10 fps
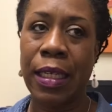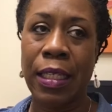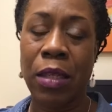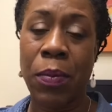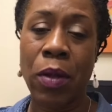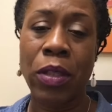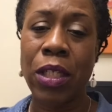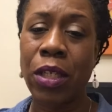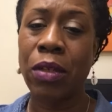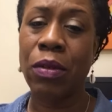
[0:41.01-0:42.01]
It's a
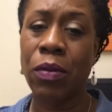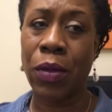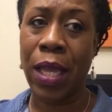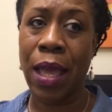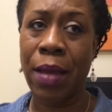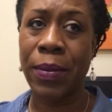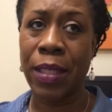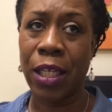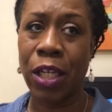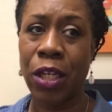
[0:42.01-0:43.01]
post-acute rehab
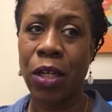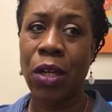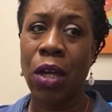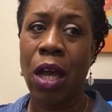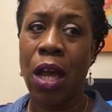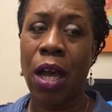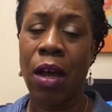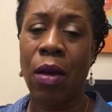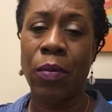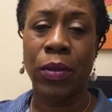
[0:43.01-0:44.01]
center.
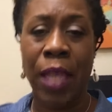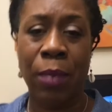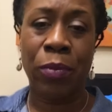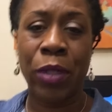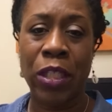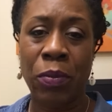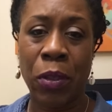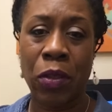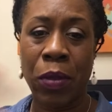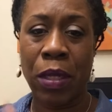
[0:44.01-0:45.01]
Um, that bridge
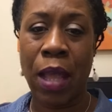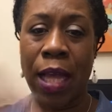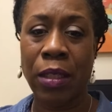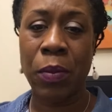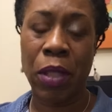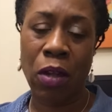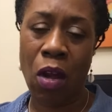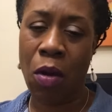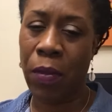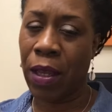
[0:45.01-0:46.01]
between hospital and
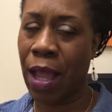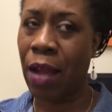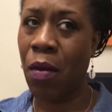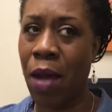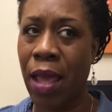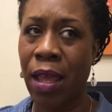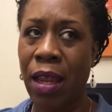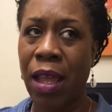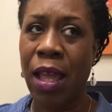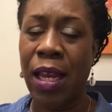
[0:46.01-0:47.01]
home, they're not quite
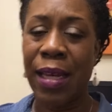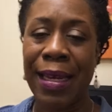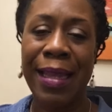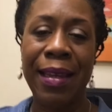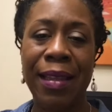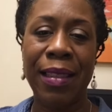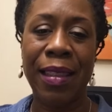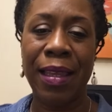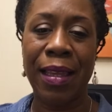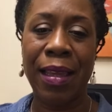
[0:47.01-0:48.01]
needing
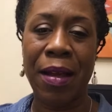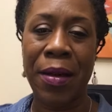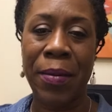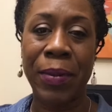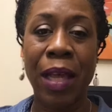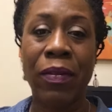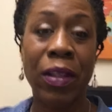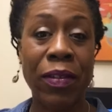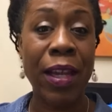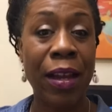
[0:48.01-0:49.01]
the um,
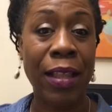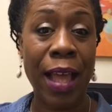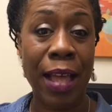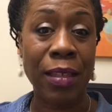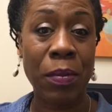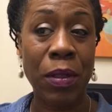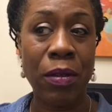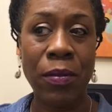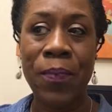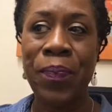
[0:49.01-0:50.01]
level of care in the
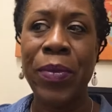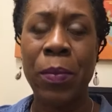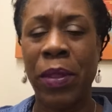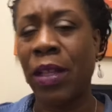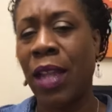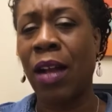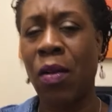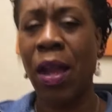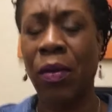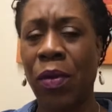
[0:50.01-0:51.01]
hospital, but they're not
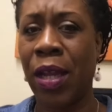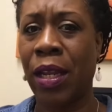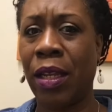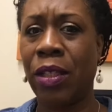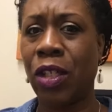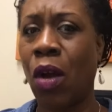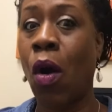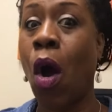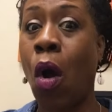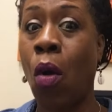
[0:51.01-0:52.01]
quite ready to go
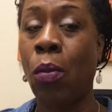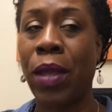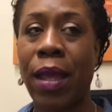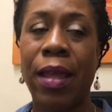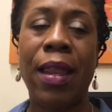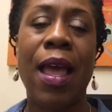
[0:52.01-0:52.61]
home yet.